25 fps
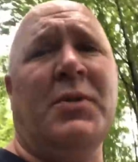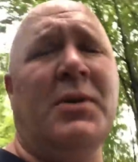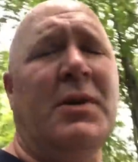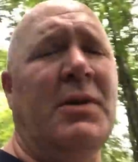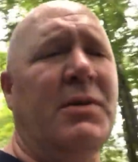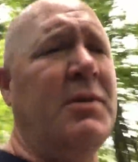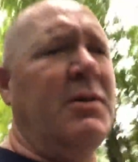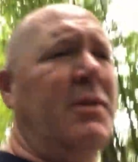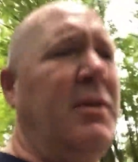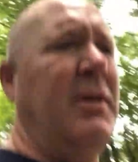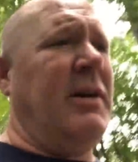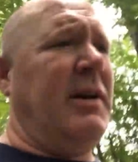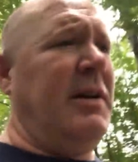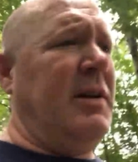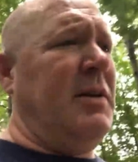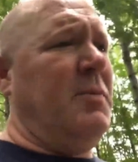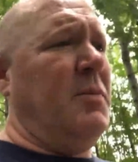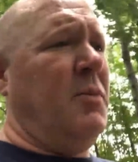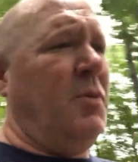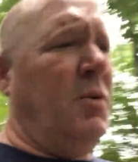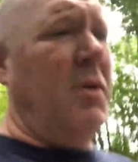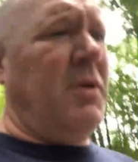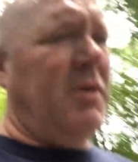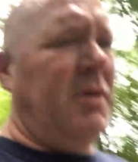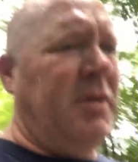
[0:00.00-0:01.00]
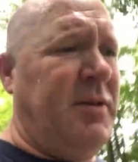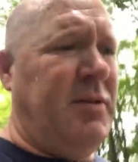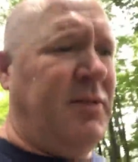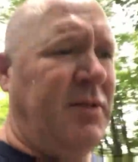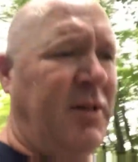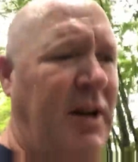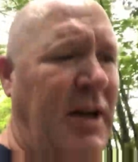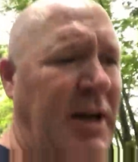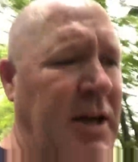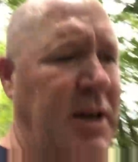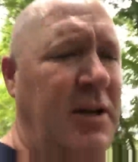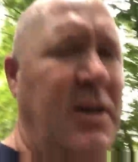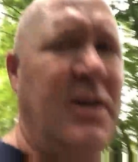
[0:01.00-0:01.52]
we don't do that anymore. It's a
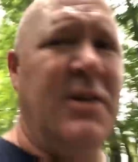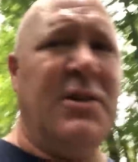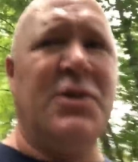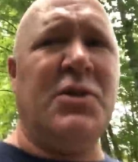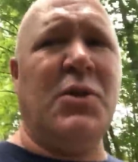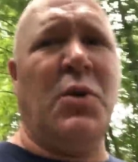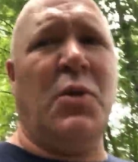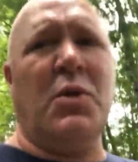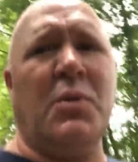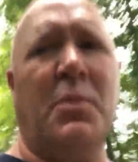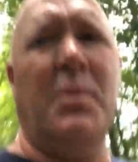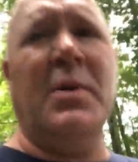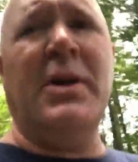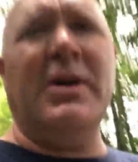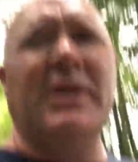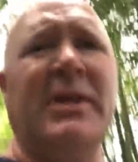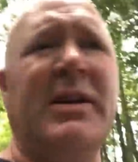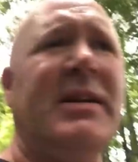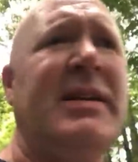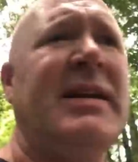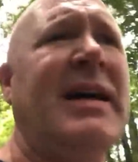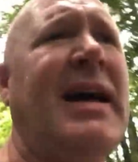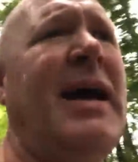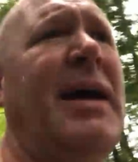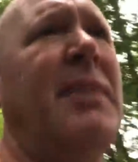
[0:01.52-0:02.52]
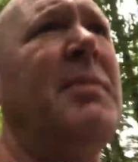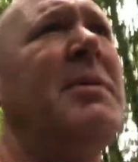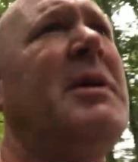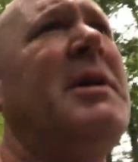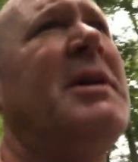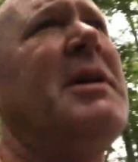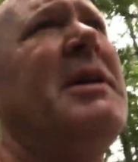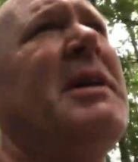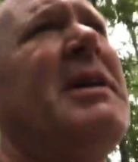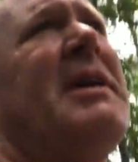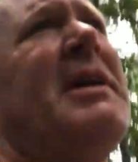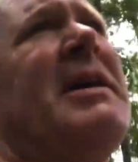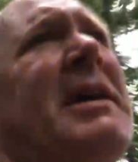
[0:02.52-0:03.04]
lot shorter period of time.
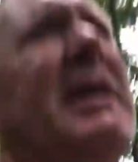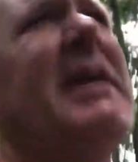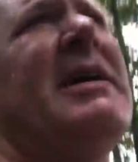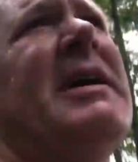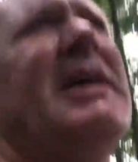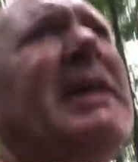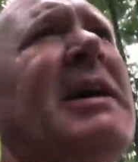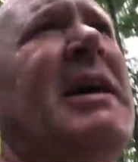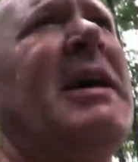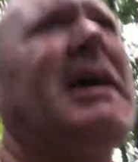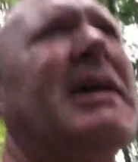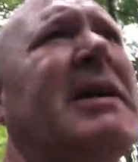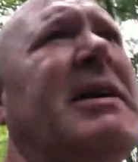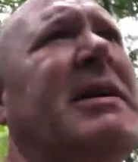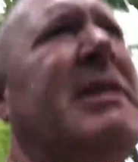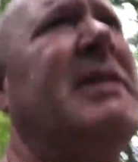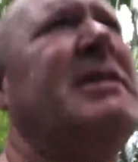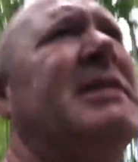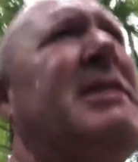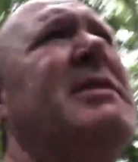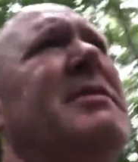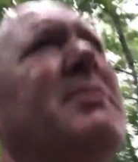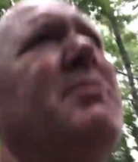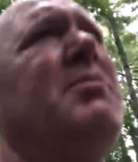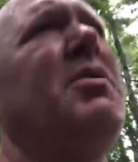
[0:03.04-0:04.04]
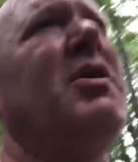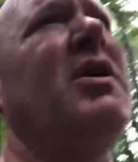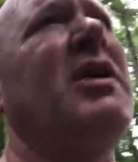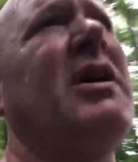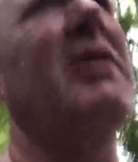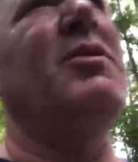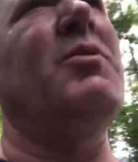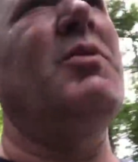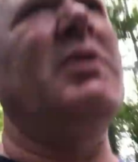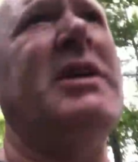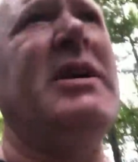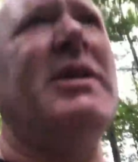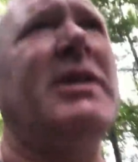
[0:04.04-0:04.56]

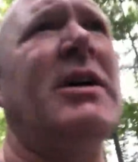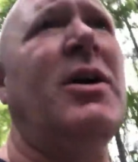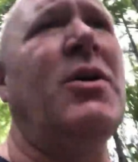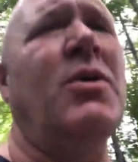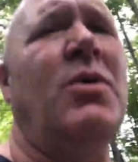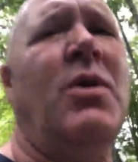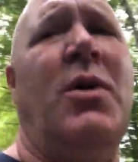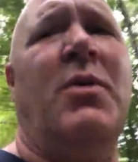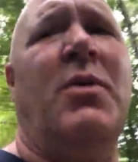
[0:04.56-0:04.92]
But we go